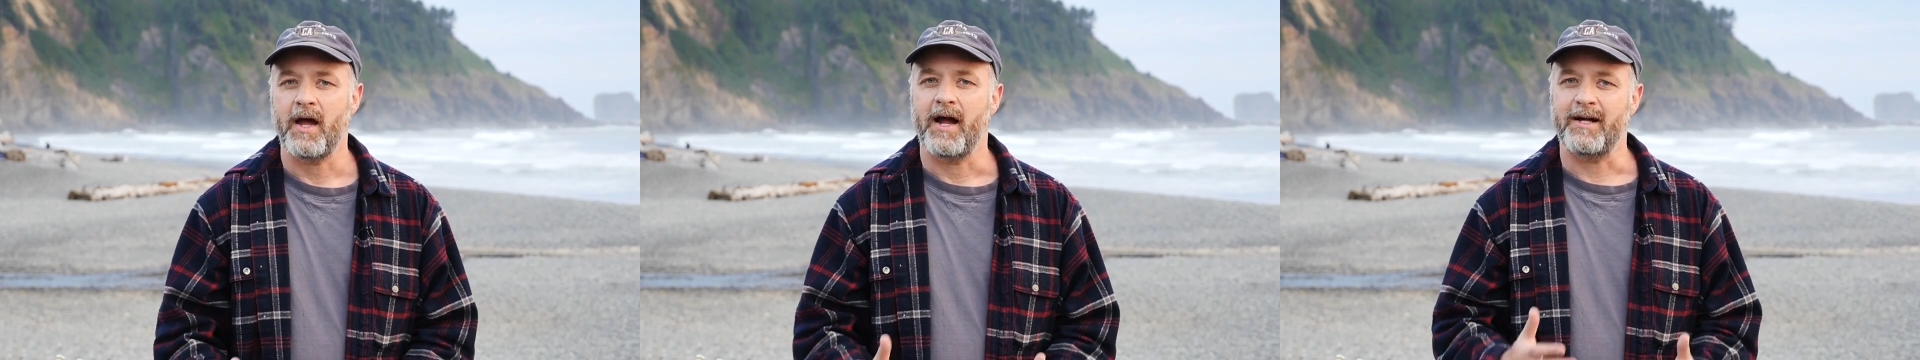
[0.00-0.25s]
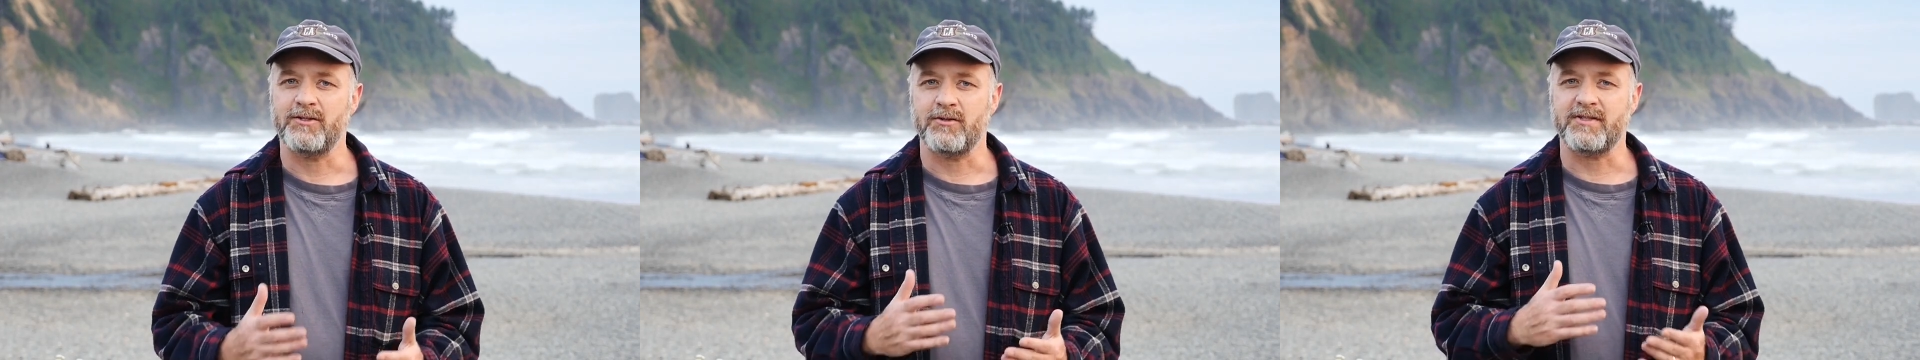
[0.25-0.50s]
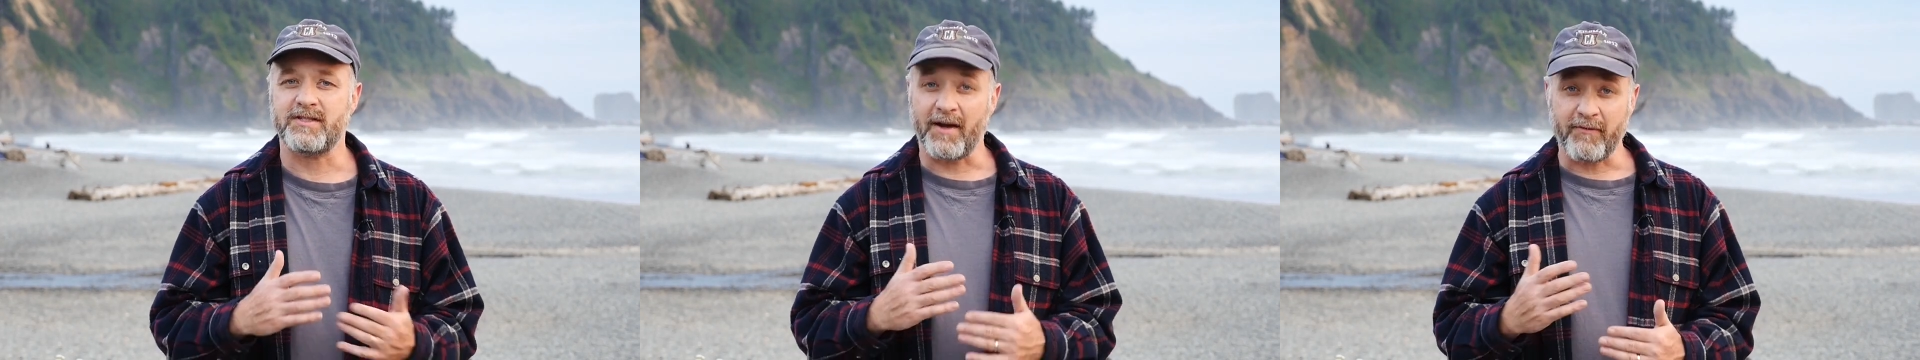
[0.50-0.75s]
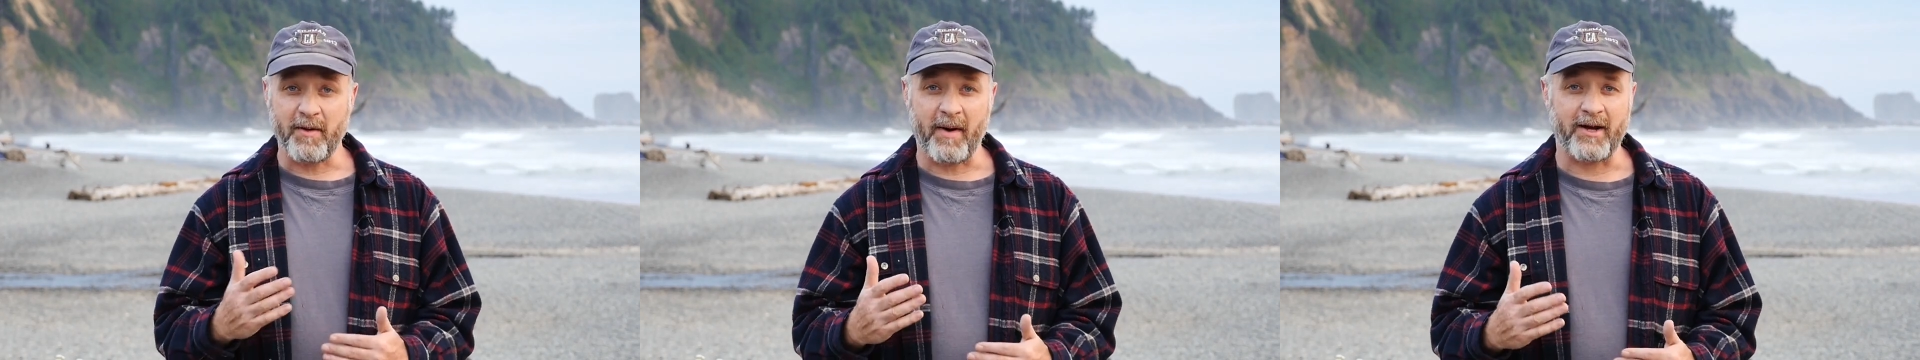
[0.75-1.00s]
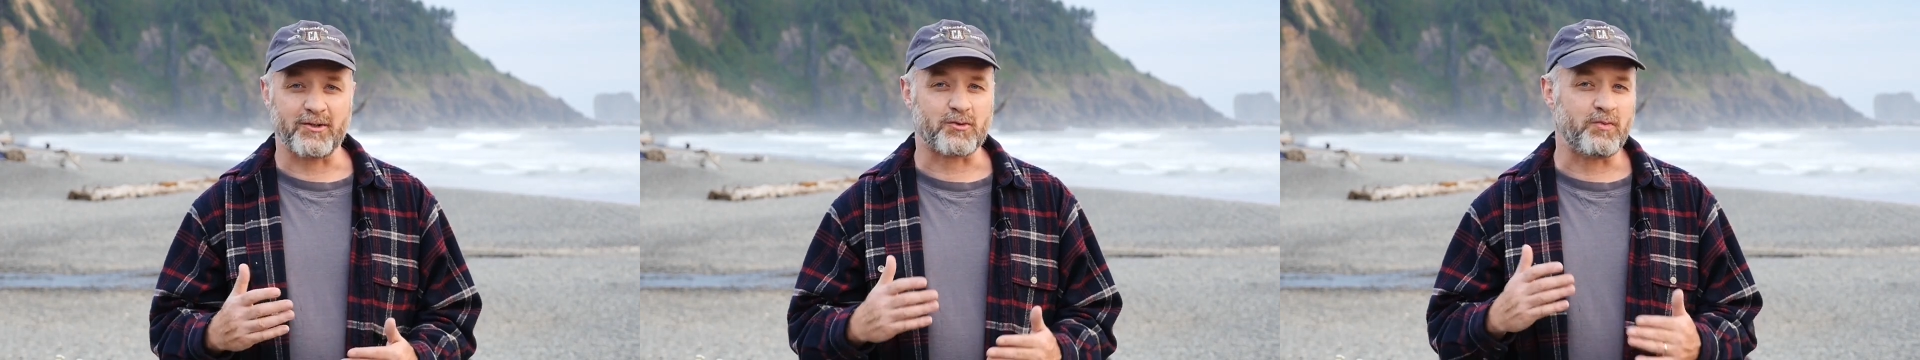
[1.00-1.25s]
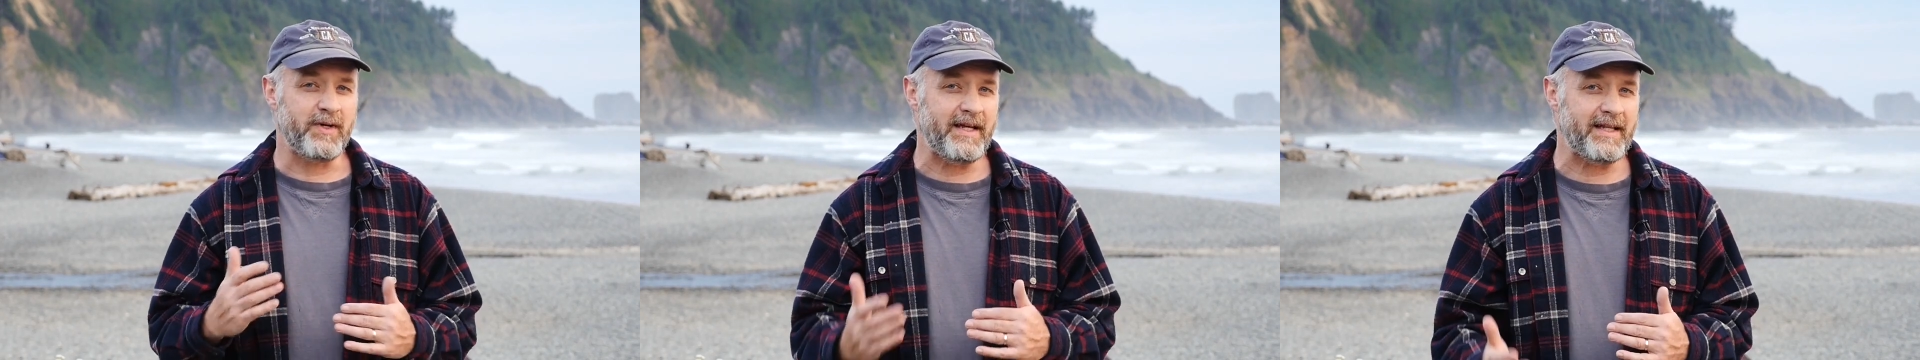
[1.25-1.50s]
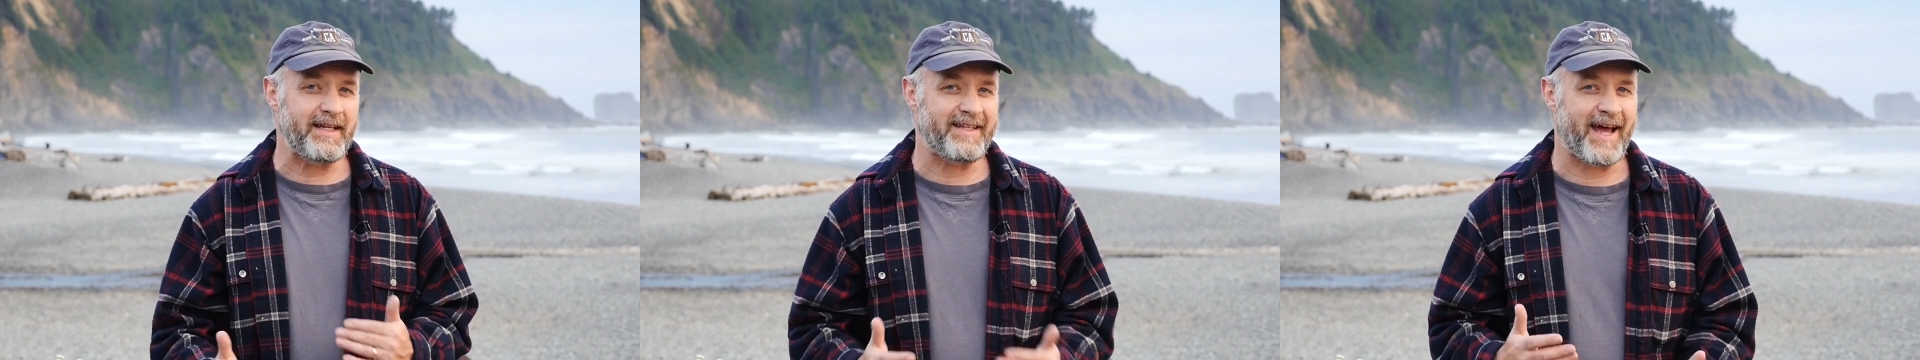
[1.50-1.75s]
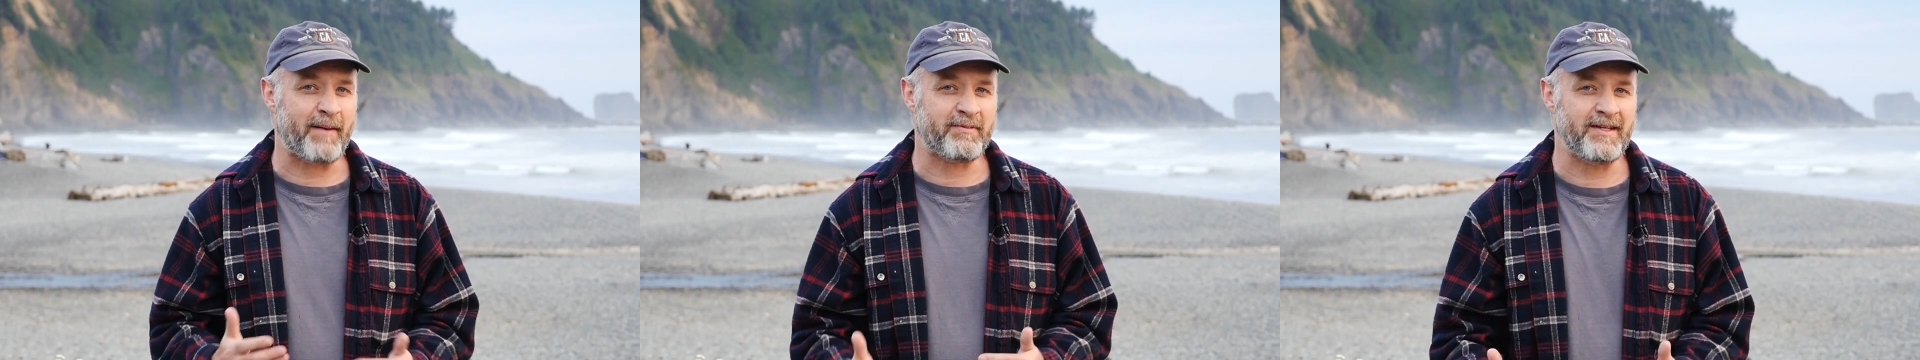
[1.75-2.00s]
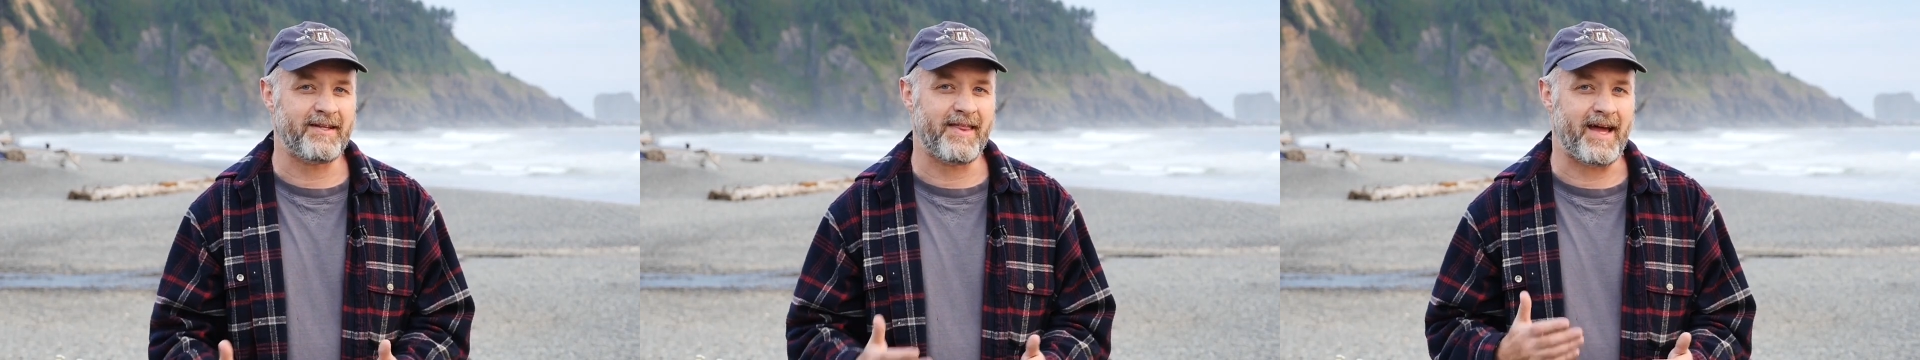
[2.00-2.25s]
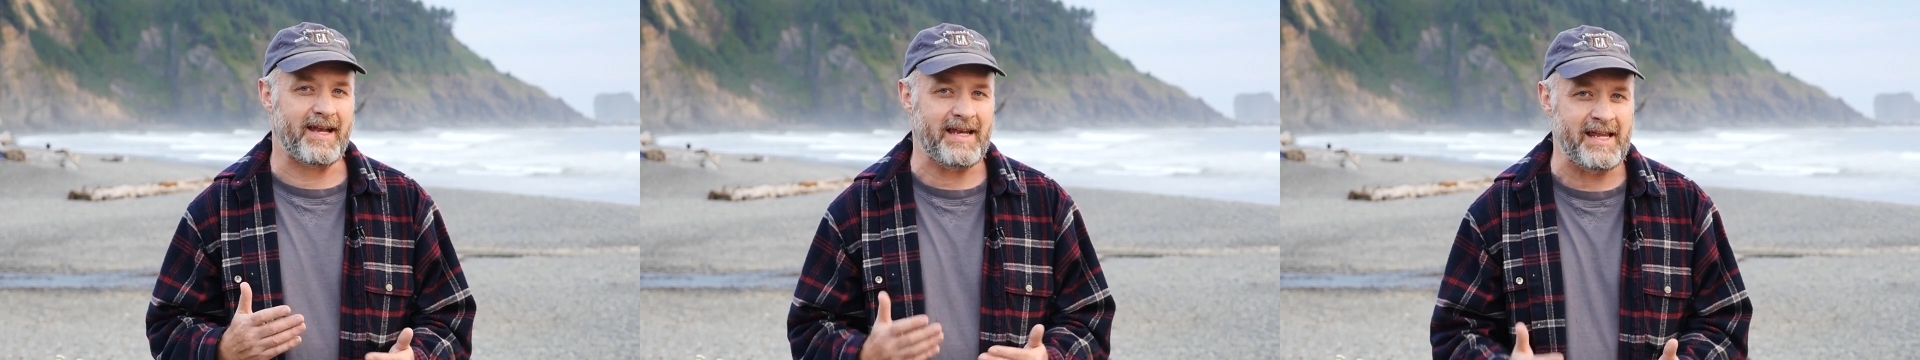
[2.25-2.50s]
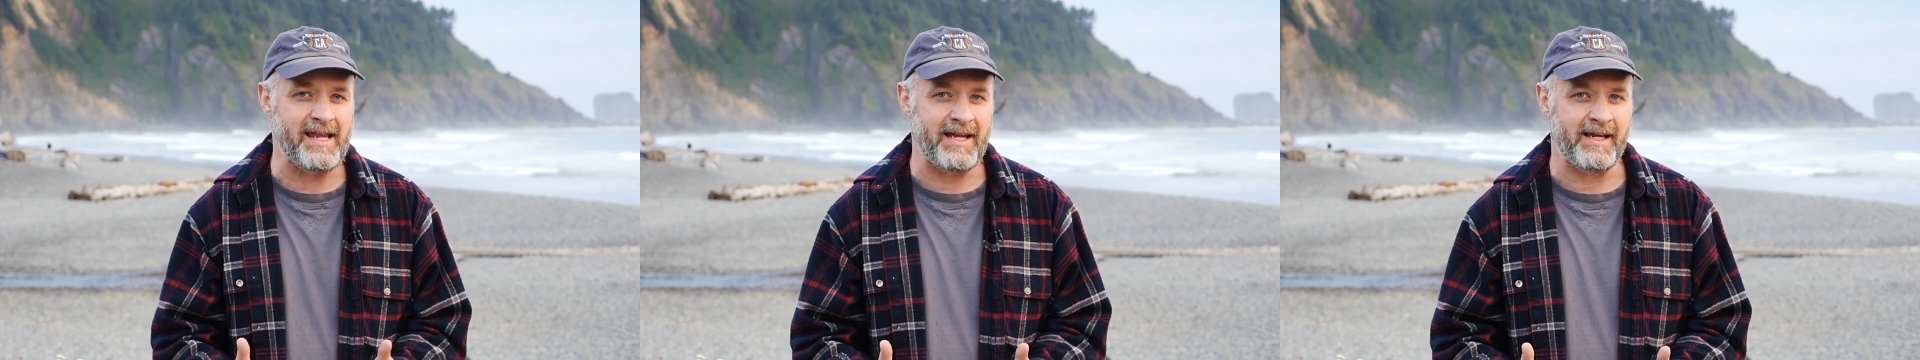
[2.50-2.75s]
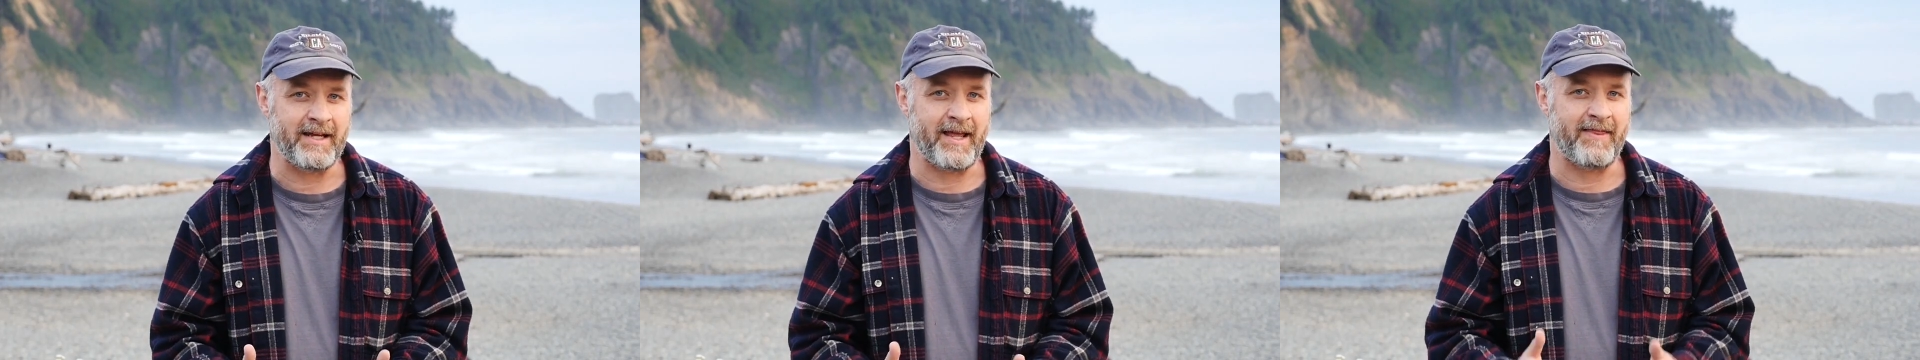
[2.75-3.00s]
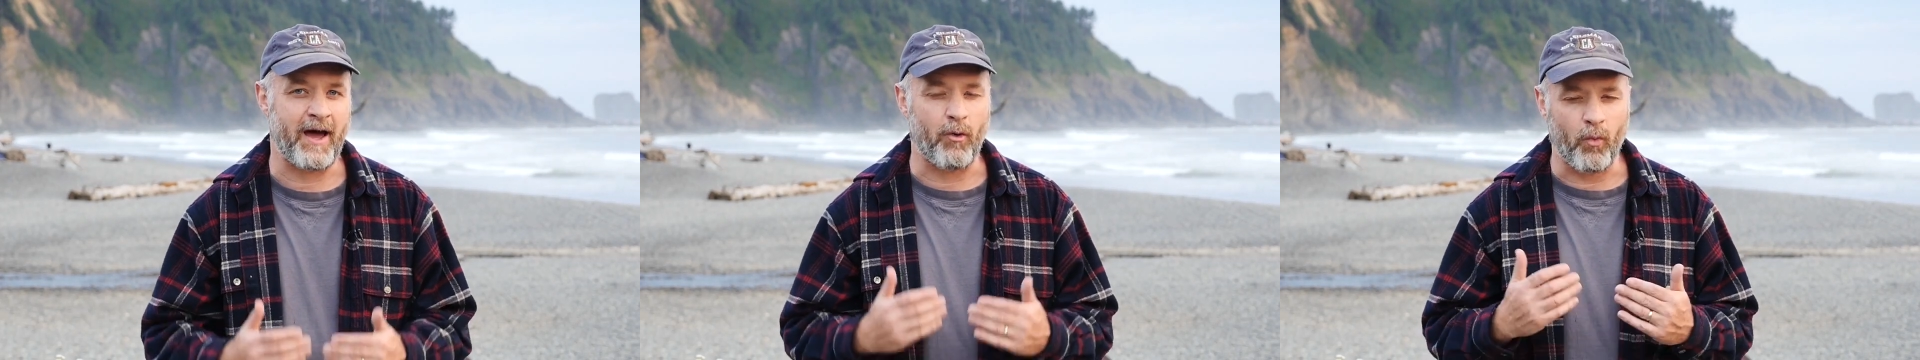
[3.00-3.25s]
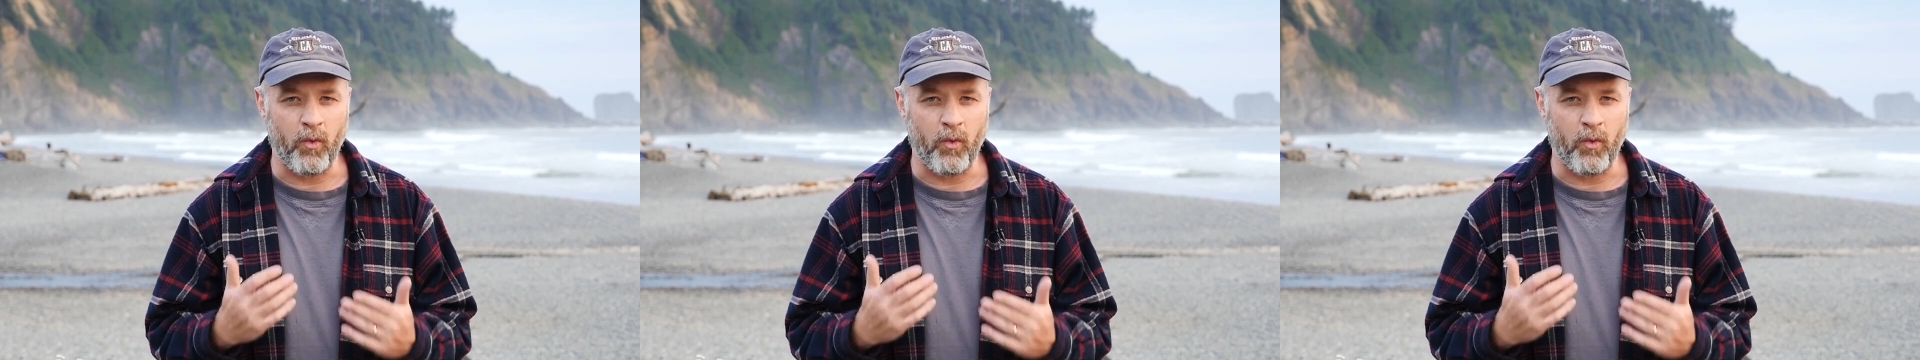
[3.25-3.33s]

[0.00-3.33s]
And so Stephanie Myers really tapped into that need and that